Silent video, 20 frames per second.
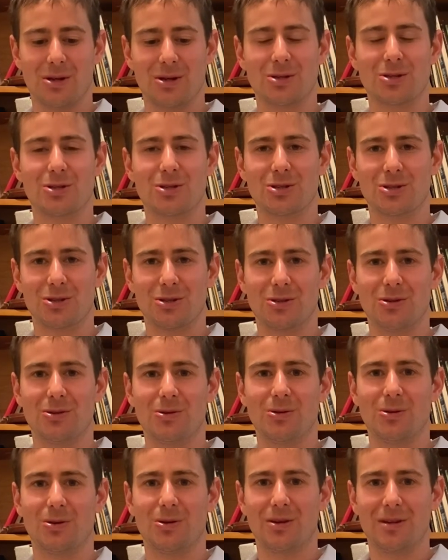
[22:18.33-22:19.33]
to suit
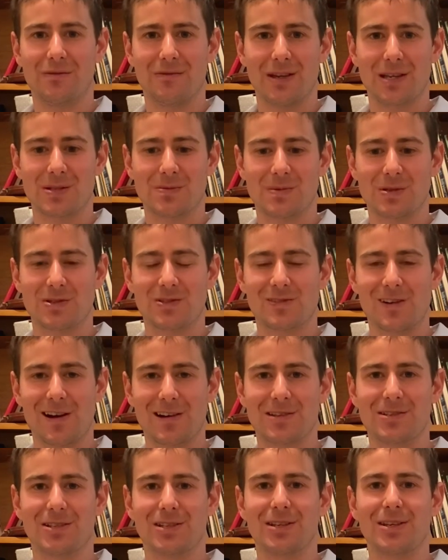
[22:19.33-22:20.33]
your investment
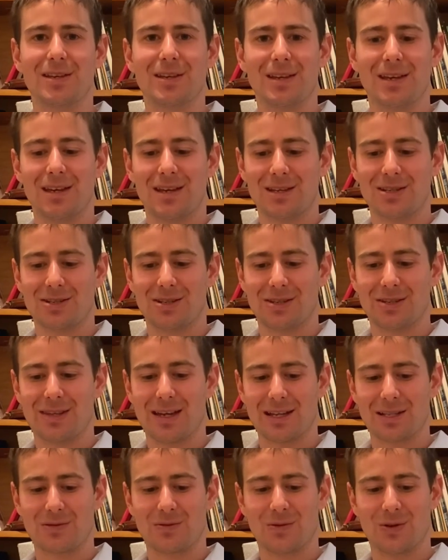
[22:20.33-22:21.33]
strategy. So
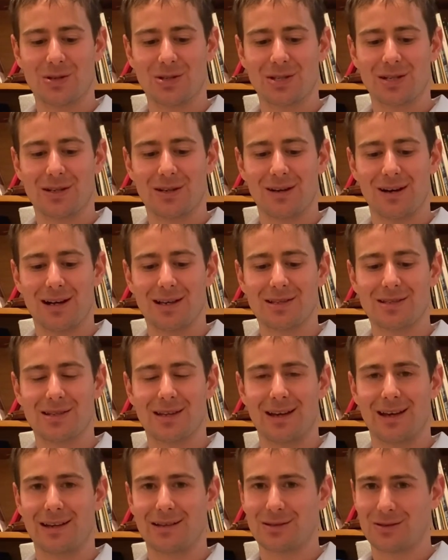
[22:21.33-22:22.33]
thanks for watching, guys,
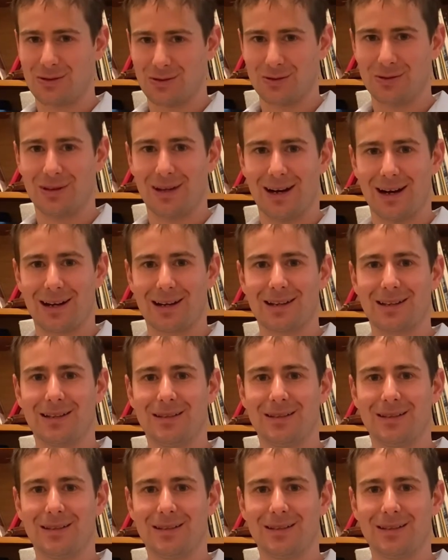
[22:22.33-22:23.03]
and good luck.